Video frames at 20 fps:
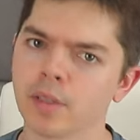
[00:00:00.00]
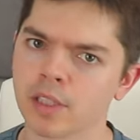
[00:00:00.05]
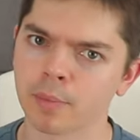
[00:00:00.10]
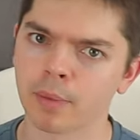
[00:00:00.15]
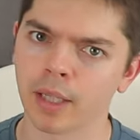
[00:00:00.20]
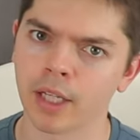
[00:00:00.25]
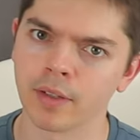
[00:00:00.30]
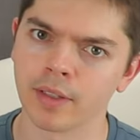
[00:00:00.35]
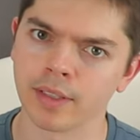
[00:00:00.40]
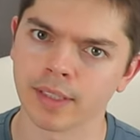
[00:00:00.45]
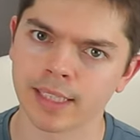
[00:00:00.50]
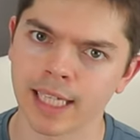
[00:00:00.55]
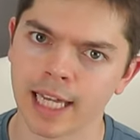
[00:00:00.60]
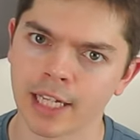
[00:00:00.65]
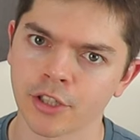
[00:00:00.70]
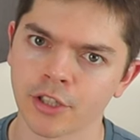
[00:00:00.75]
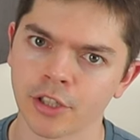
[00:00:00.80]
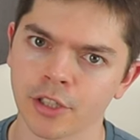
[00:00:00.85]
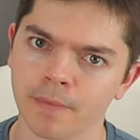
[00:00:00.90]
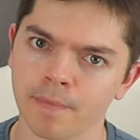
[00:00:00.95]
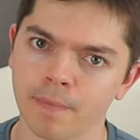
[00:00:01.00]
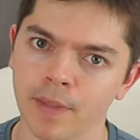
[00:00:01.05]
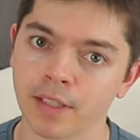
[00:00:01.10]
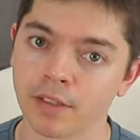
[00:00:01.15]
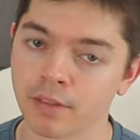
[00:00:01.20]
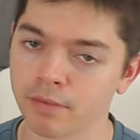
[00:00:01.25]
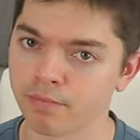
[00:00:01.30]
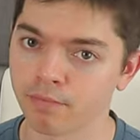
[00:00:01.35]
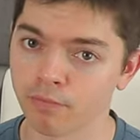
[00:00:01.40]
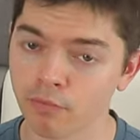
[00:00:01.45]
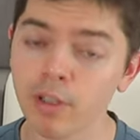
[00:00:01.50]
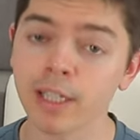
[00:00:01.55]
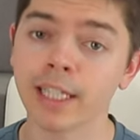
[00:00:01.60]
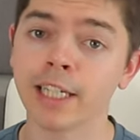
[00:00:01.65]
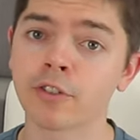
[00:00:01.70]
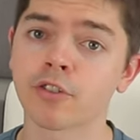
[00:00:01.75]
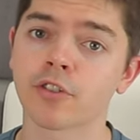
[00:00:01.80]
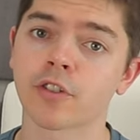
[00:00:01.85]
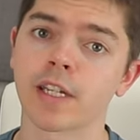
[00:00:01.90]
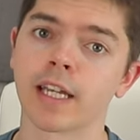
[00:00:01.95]
supply unit section. It's really
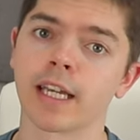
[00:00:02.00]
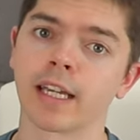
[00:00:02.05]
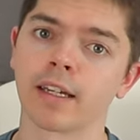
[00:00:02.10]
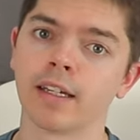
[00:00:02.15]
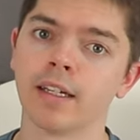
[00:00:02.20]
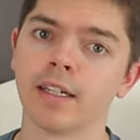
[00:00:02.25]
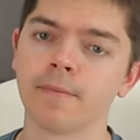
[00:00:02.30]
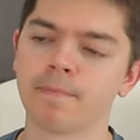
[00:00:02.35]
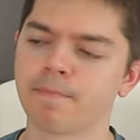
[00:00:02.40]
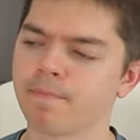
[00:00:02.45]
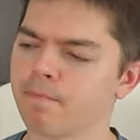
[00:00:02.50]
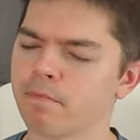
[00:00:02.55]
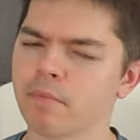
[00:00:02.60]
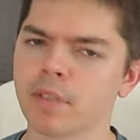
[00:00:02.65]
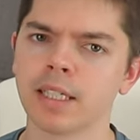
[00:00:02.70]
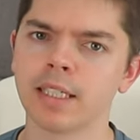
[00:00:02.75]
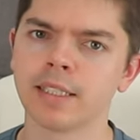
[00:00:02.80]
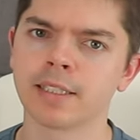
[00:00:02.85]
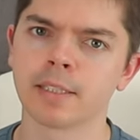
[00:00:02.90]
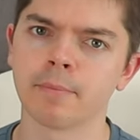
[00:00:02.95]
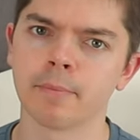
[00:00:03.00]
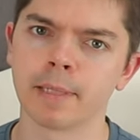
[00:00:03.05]
interesting, at least to